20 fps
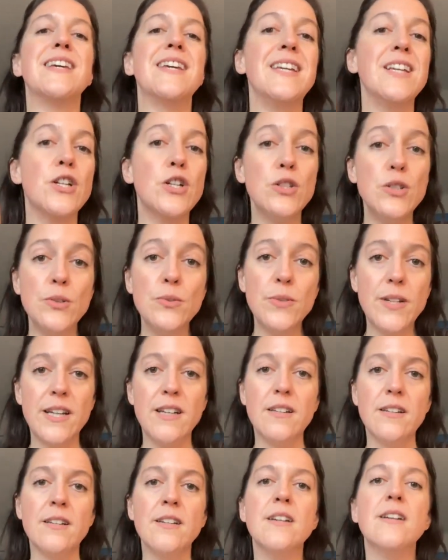
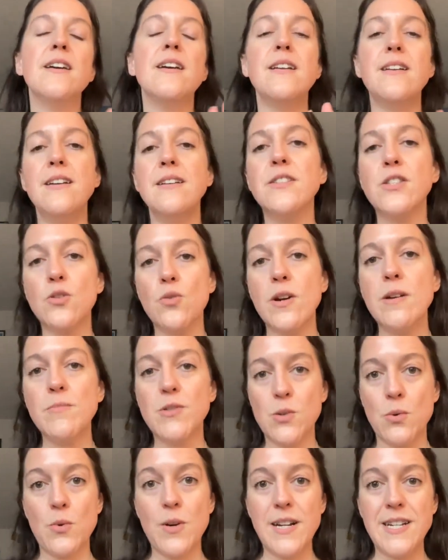including an Instagram
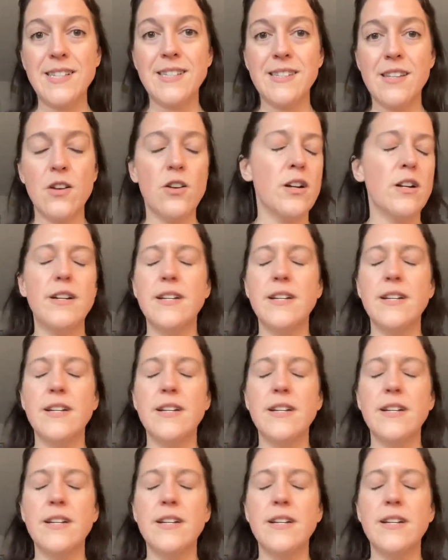stories or